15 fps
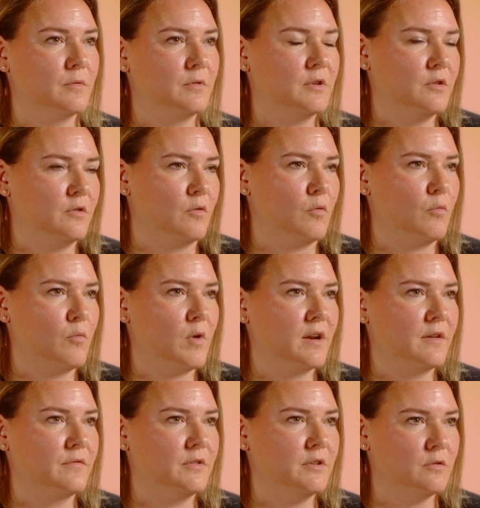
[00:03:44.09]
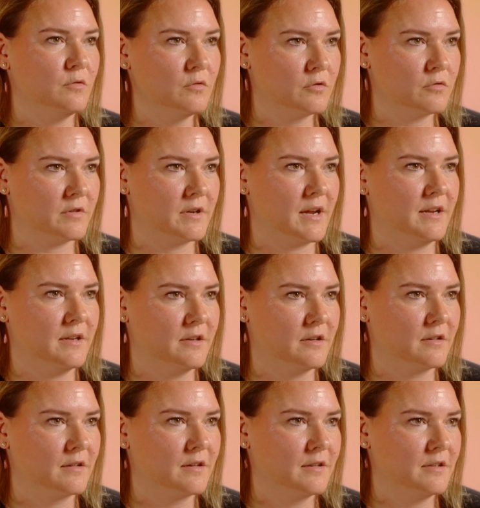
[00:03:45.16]
what if you create
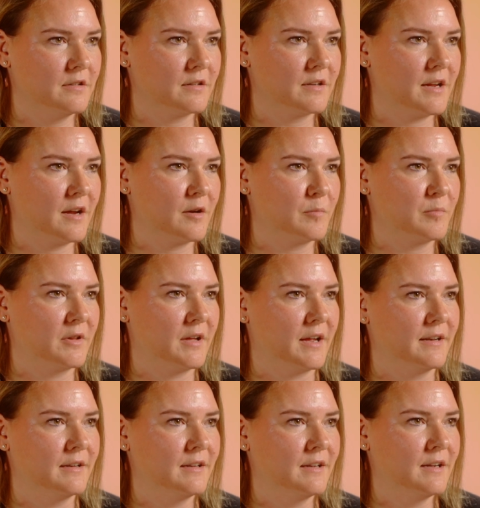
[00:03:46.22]
your care plan?